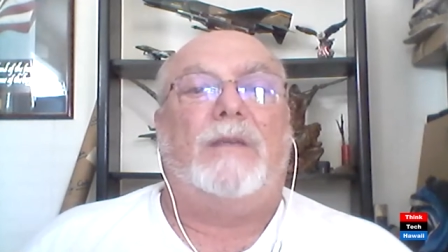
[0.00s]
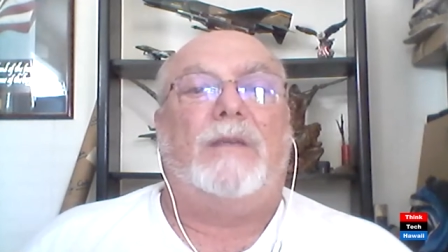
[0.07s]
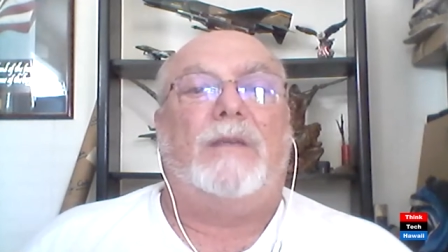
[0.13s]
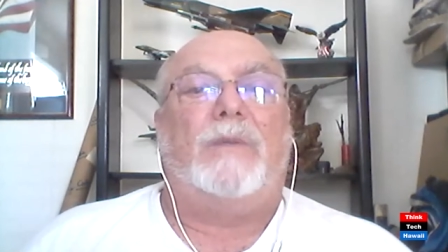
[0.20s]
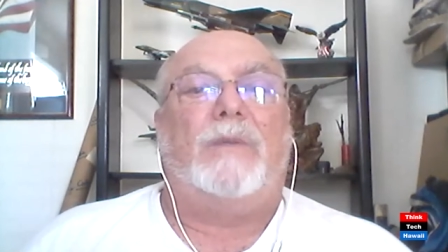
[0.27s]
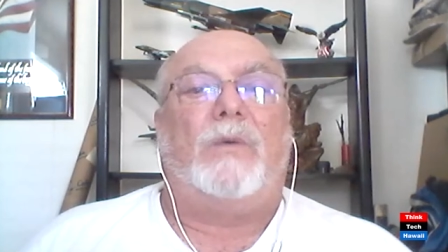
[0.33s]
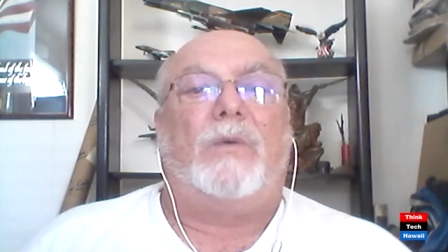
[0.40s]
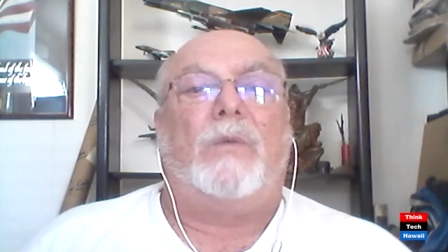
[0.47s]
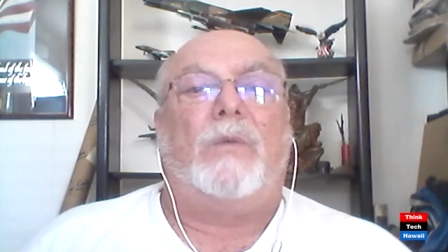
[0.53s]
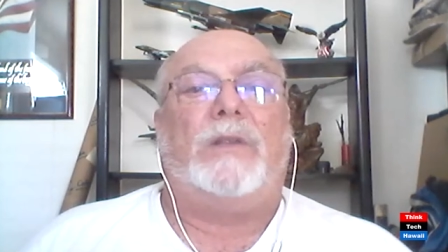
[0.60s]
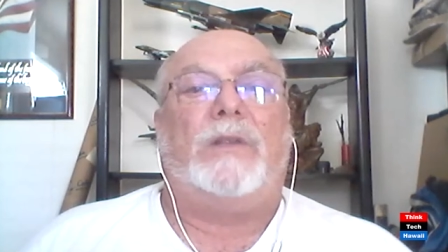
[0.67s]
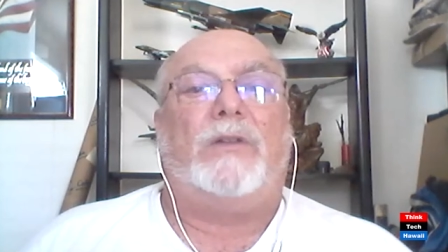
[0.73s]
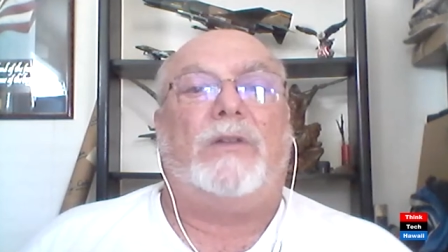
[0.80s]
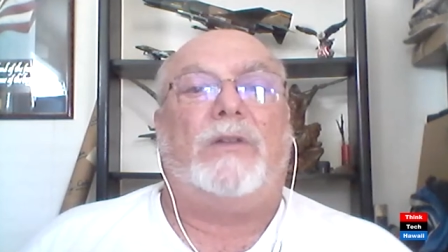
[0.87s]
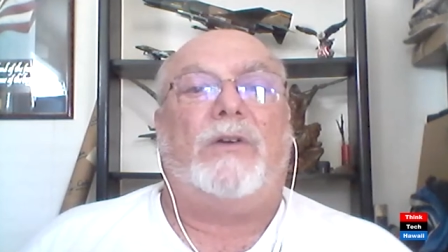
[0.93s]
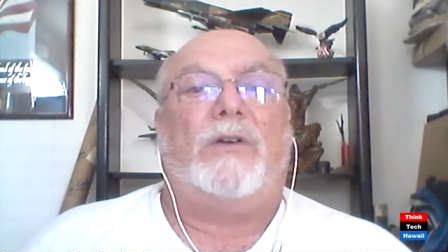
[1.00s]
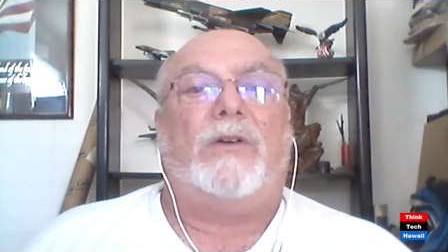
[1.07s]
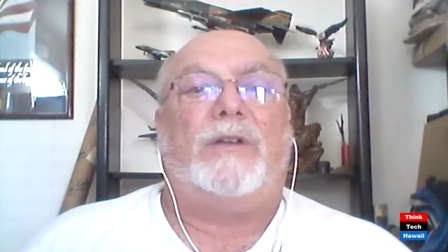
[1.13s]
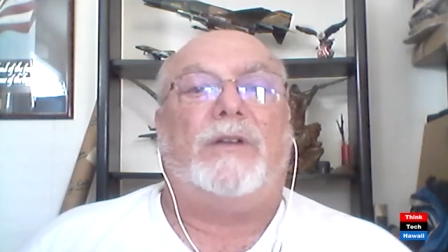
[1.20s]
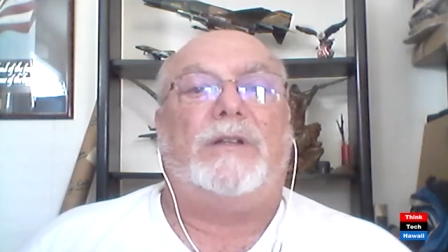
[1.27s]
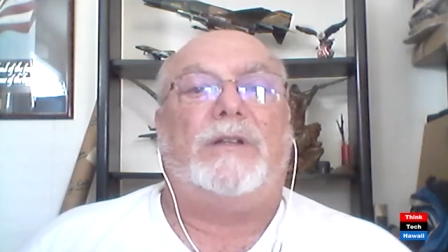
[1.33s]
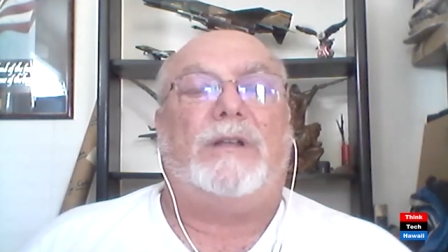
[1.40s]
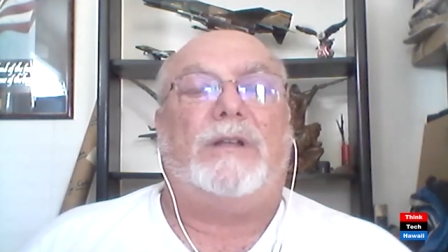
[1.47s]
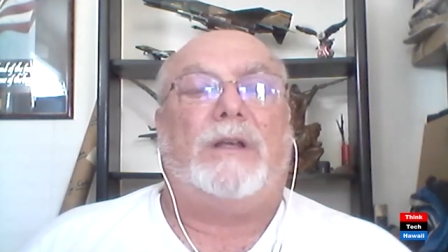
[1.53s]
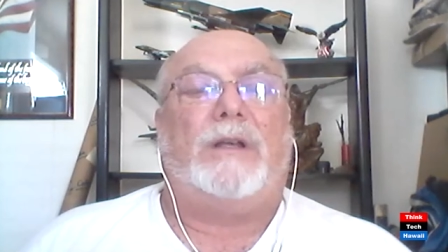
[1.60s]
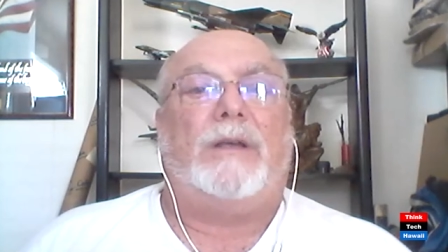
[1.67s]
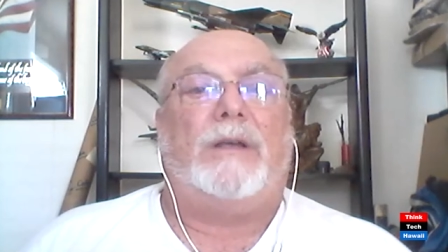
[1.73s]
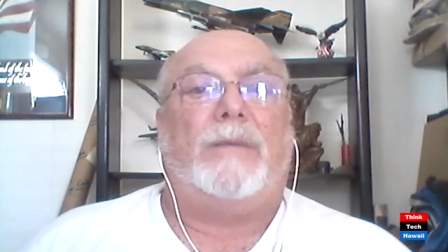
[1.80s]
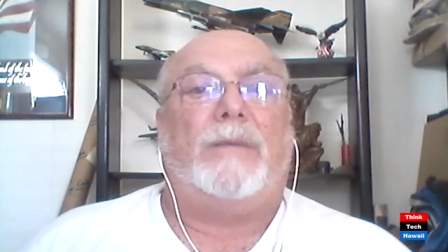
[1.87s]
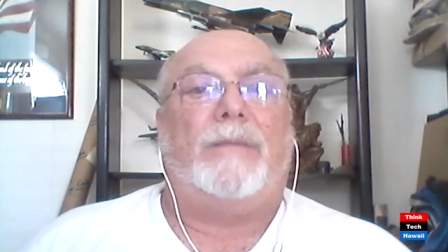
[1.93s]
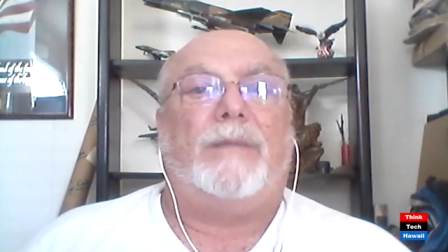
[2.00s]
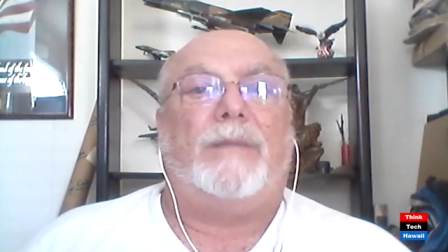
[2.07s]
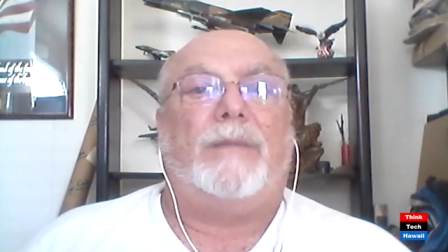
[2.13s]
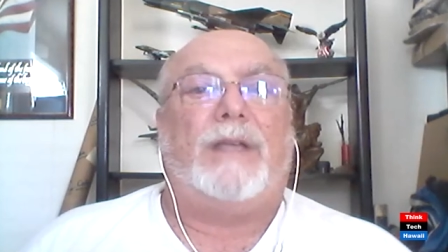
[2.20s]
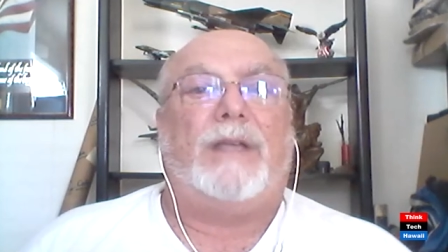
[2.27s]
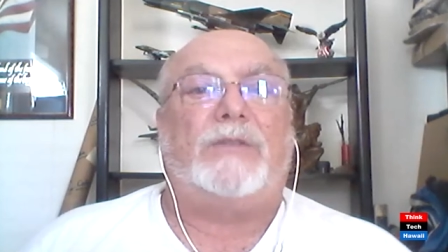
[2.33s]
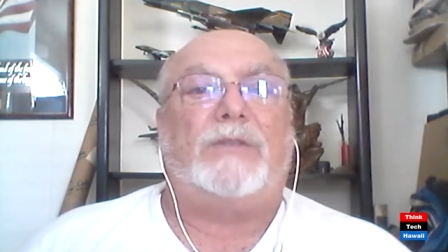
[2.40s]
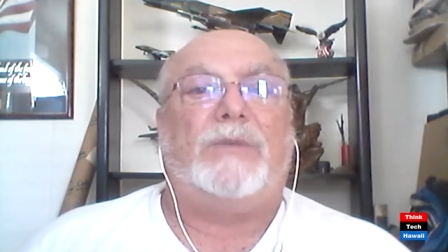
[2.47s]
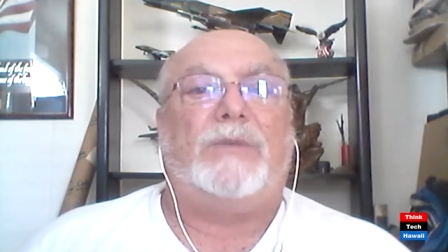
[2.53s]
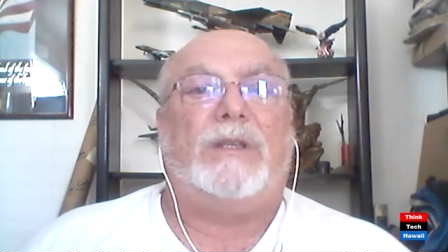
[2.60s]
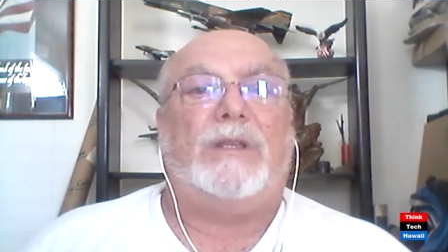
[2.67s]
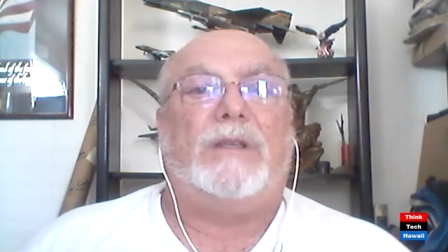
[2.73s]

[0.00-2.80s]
But what we learned as we